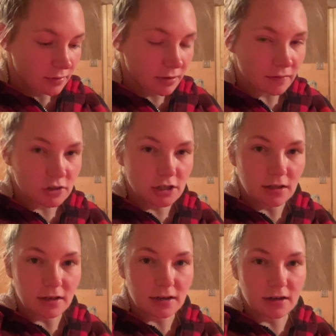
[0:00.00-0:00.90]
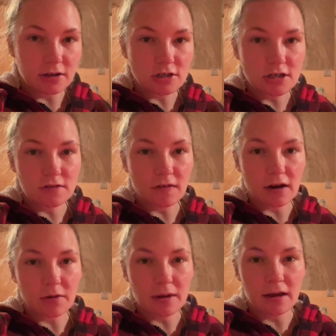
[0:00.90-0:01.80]
We have Sheila in here, she's
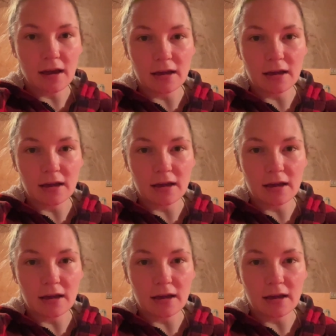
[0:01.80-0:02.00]
farrowing